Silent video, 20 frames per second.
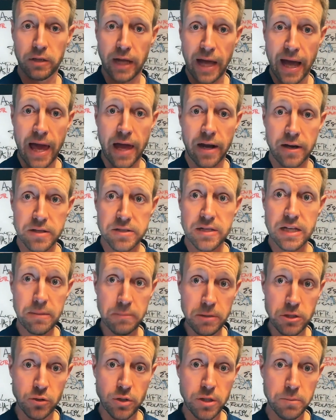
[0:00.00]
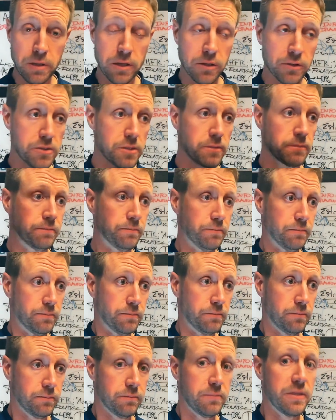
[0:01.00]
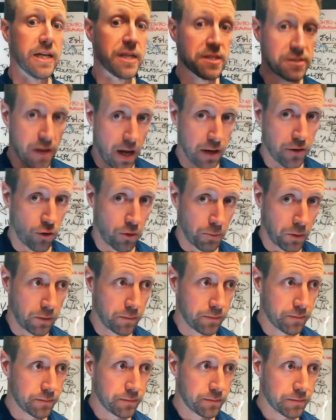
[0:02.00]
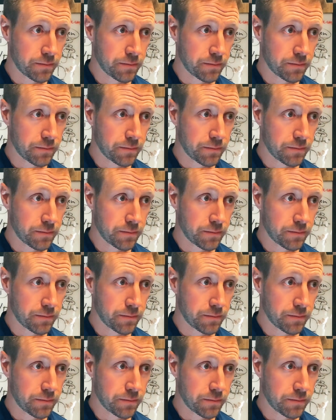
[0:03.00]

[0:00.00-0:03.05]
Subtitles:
lightheadedness in between meals is not normal.